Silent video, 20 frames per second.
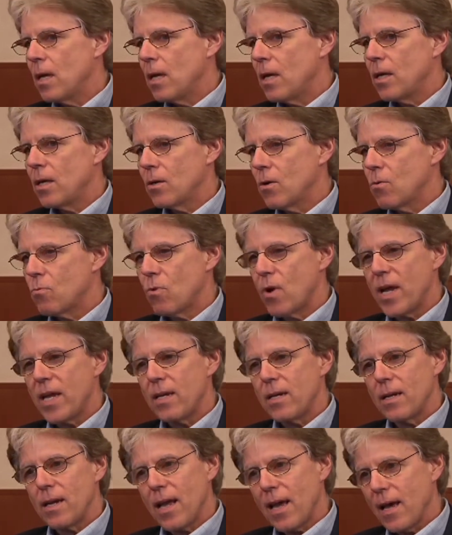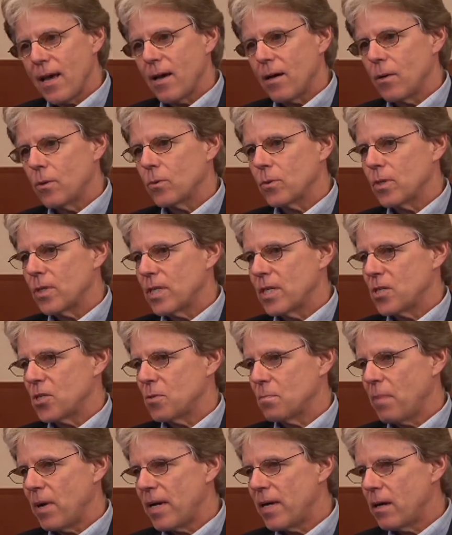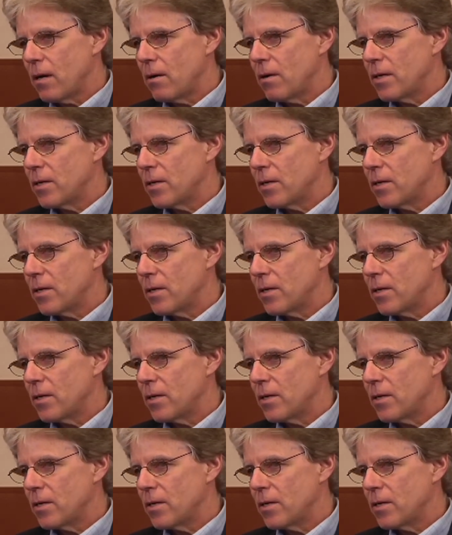You know, right now, despite our